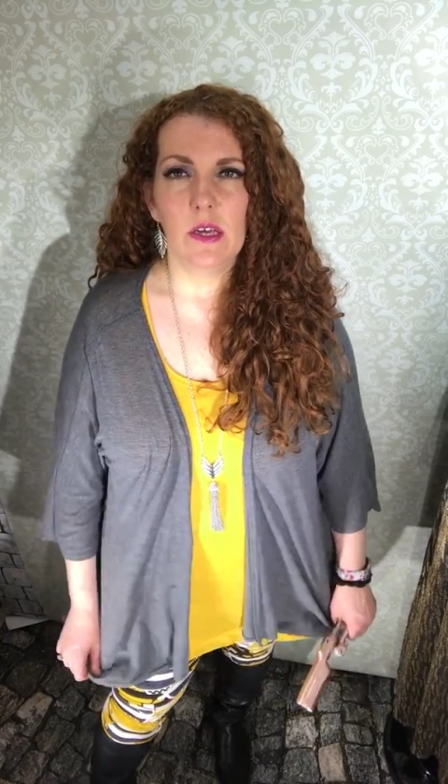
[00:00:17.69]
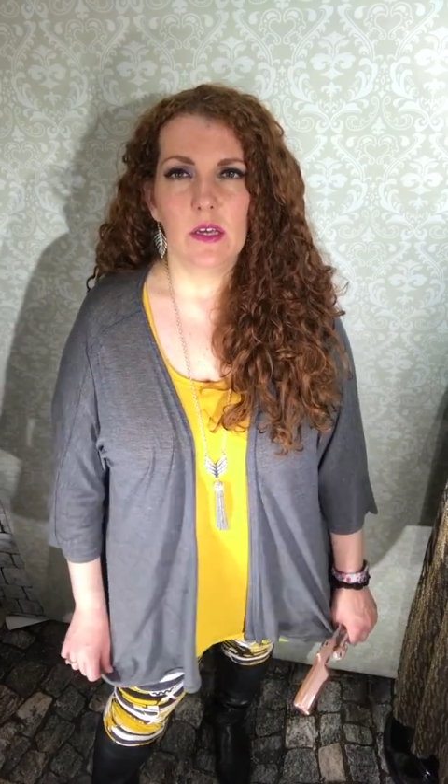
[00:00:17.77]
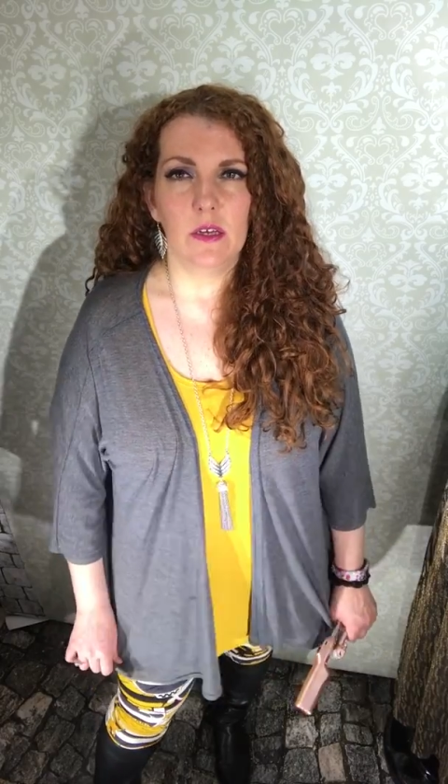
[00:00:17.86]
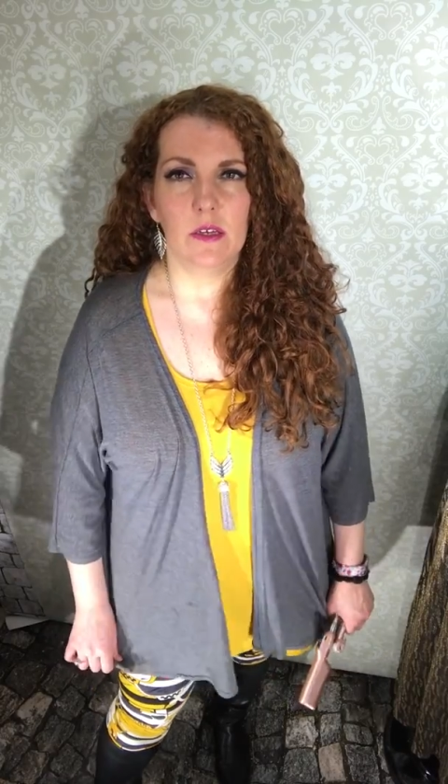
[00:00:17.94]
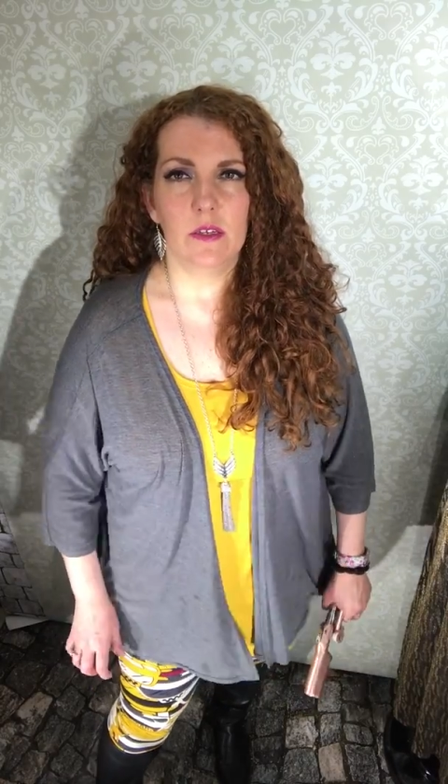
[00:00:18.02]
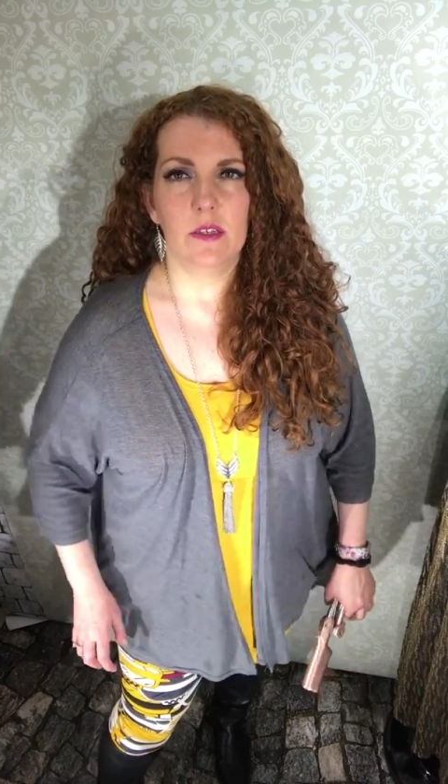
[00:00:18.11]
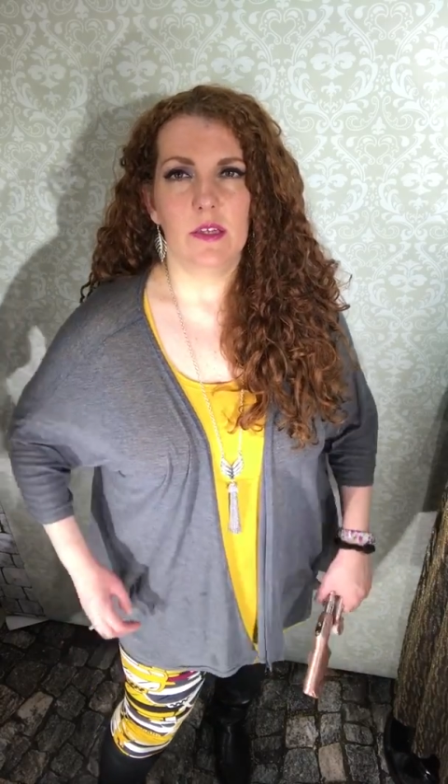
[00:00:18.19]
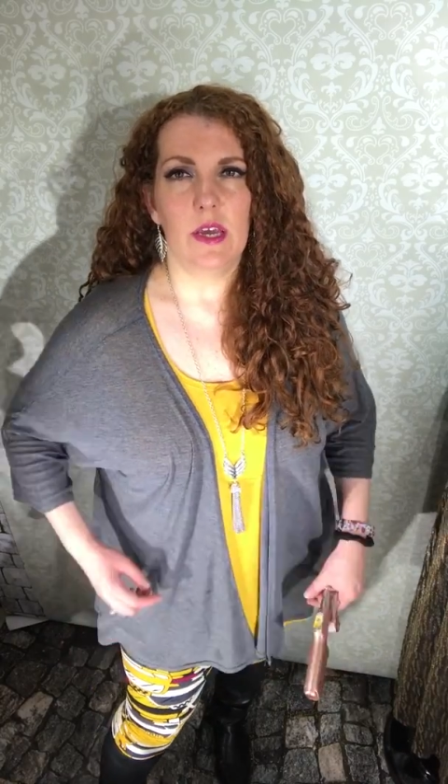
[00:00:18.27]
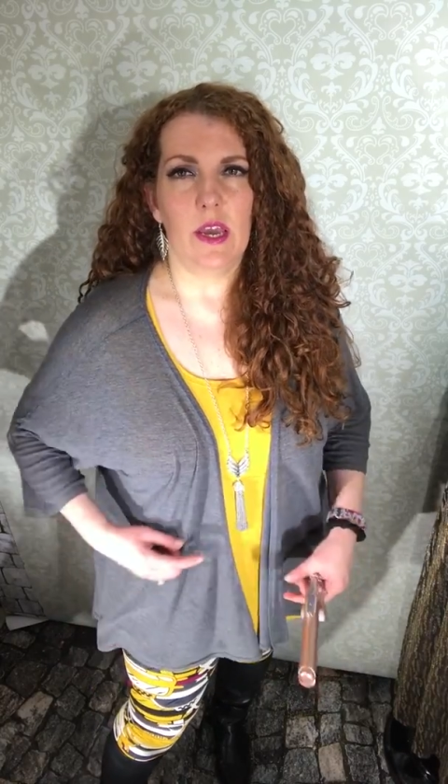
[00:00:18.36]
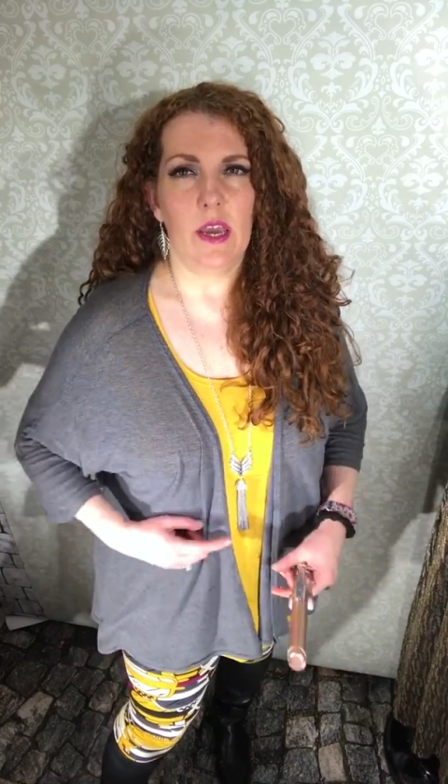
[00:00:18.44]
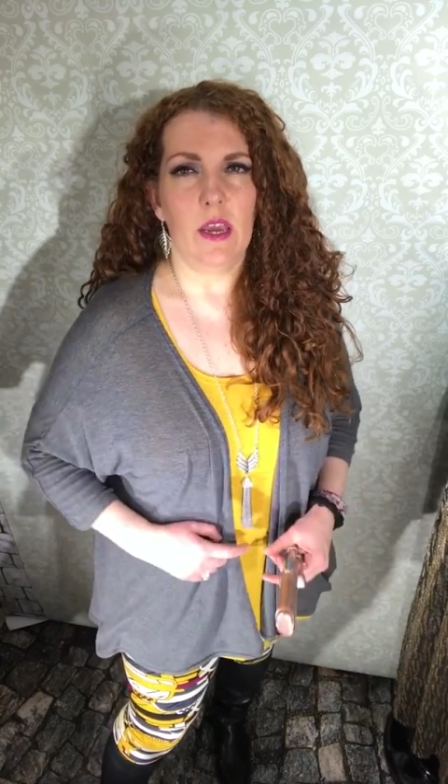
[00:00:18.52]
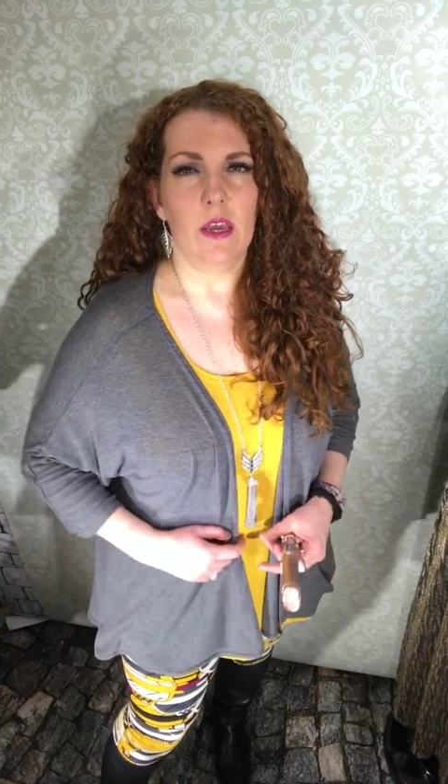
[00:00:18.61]
is
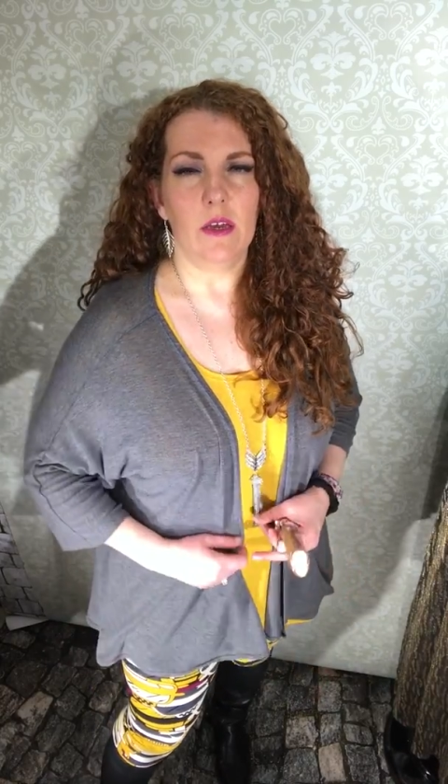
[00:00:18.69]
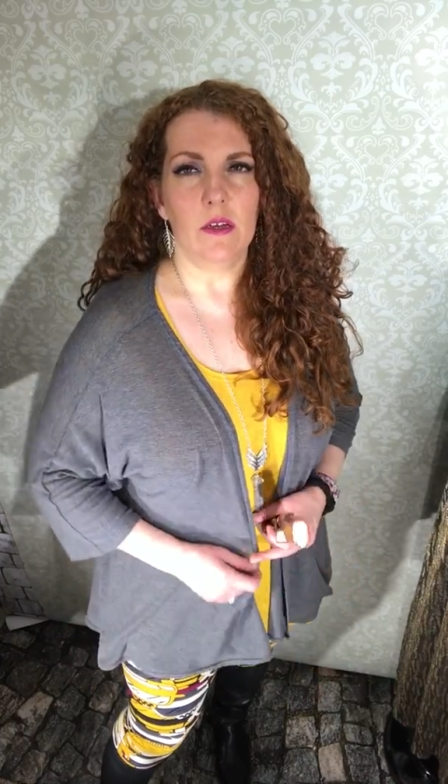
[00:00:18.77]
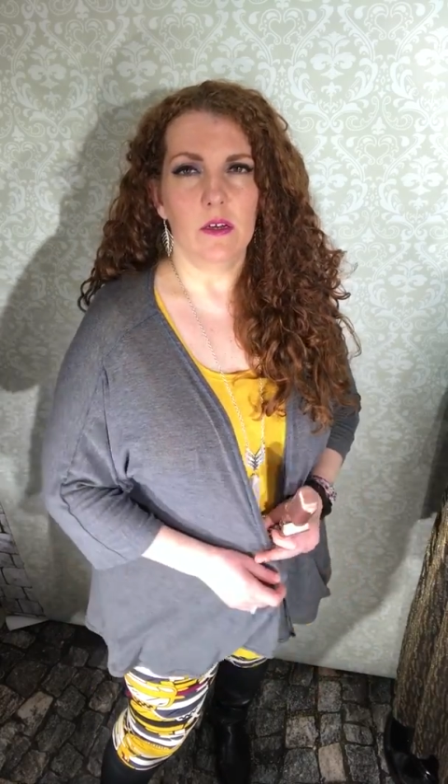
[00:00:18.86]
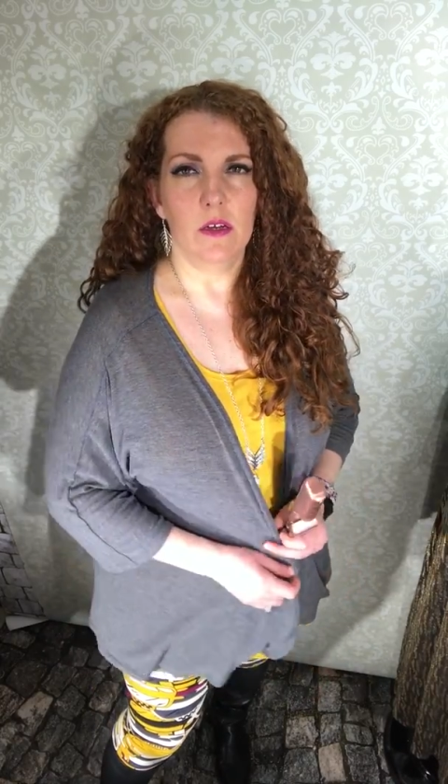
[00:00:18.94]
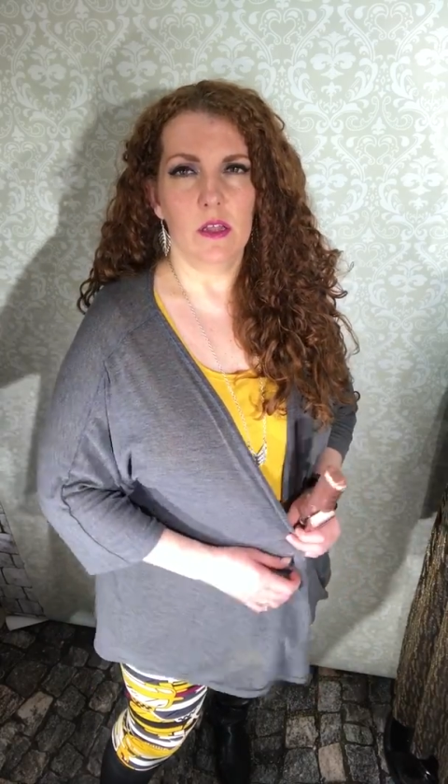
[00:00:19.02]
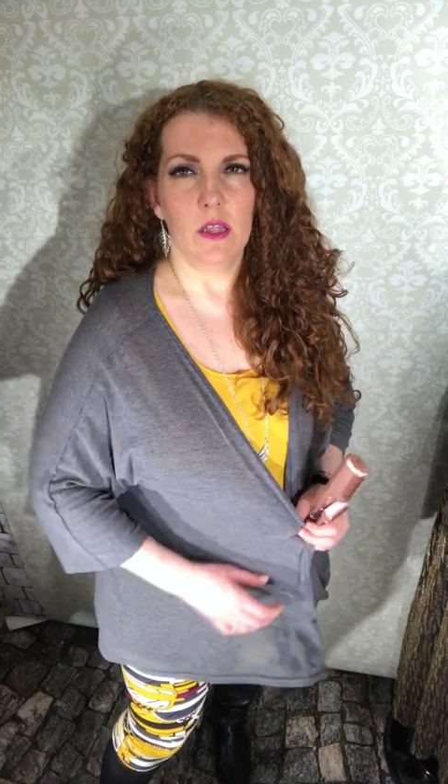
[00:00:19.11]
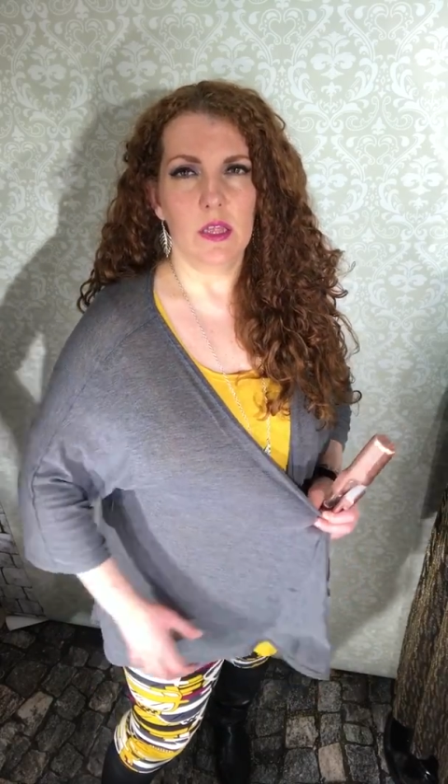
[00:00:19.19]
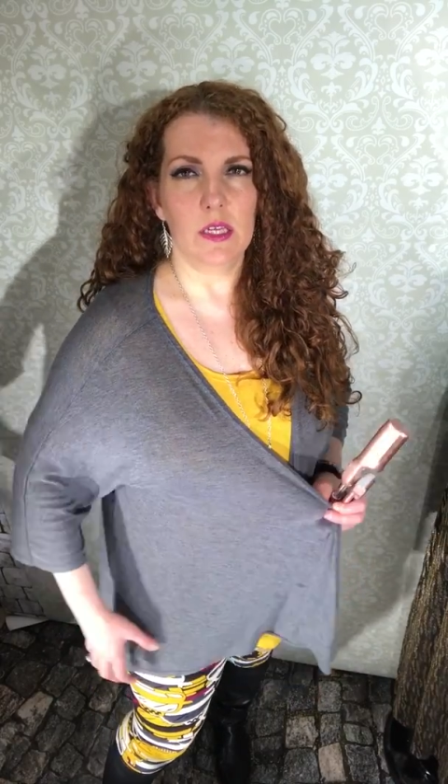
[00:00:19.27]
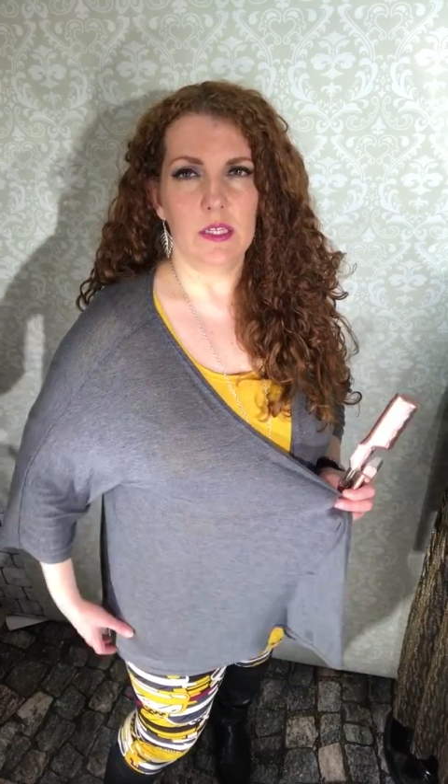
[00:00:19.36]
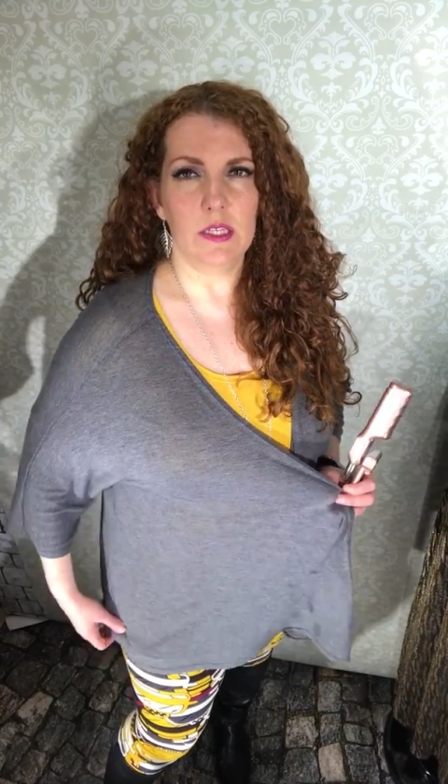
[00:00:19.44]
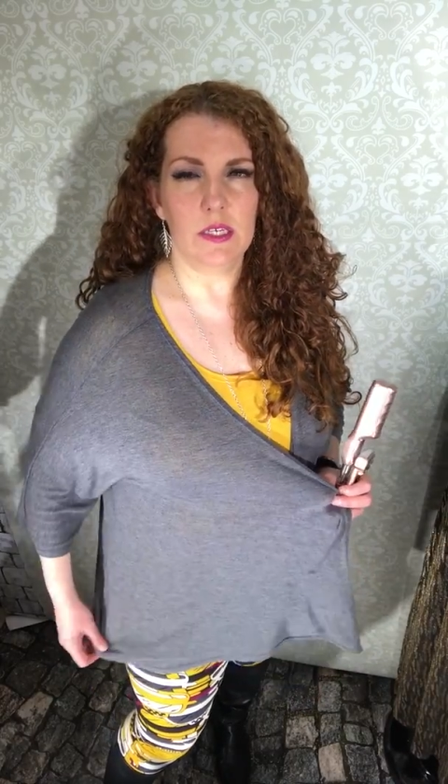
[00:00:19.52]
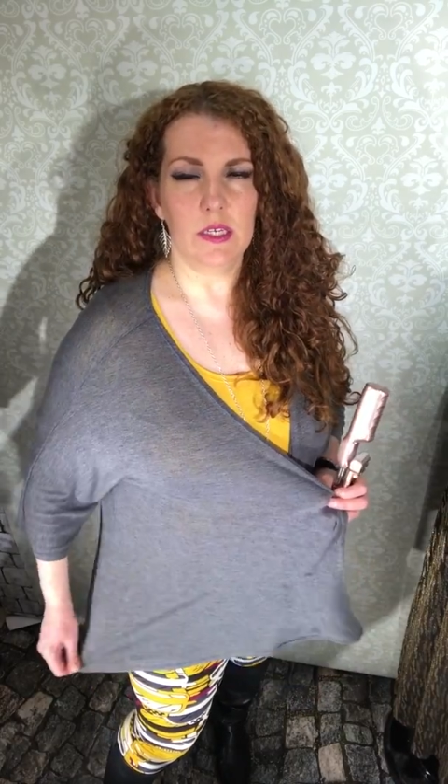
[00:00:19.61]
a
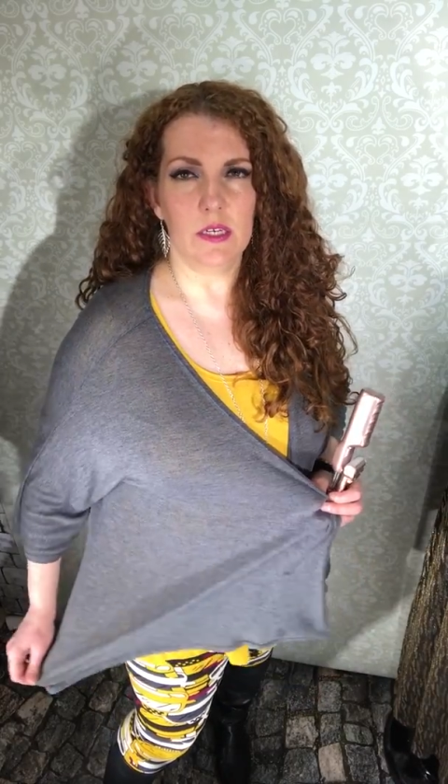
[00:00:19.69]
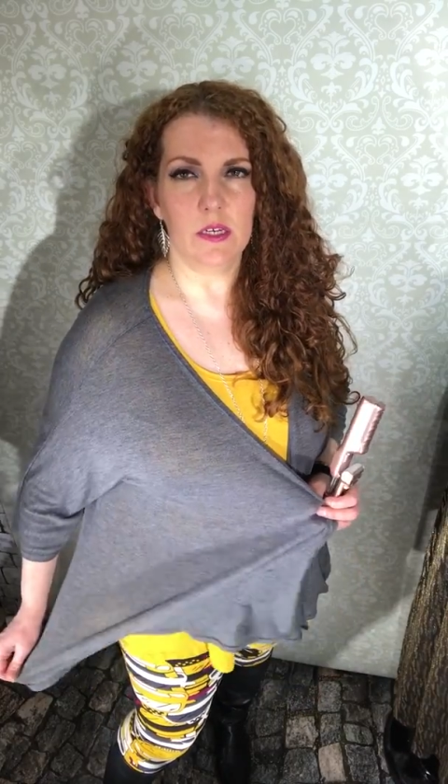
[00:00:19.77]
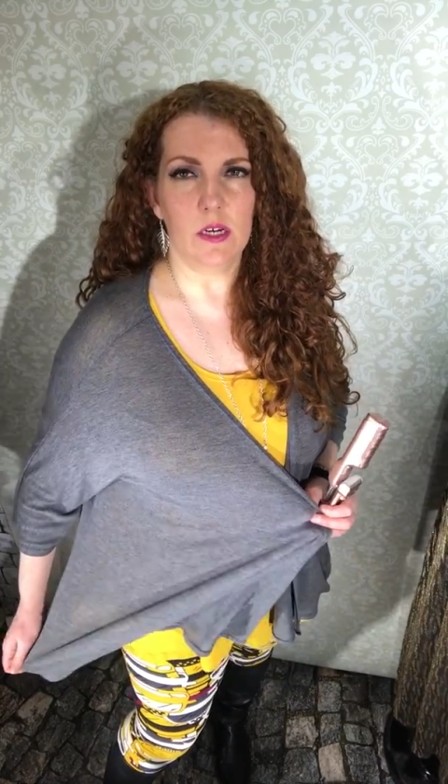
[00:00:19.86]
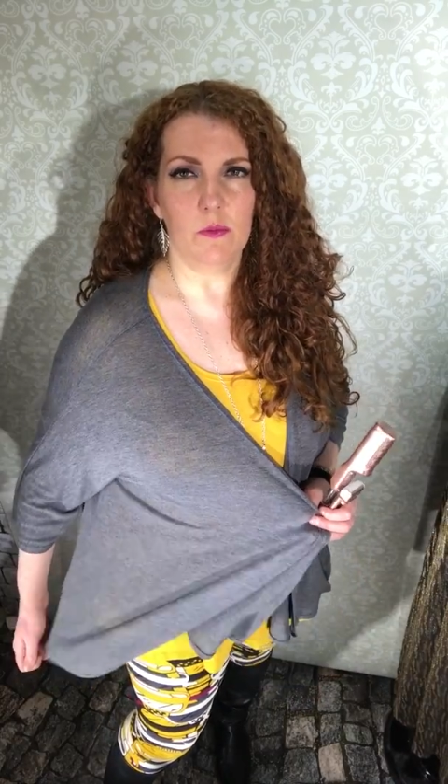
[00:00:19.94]
Lindsay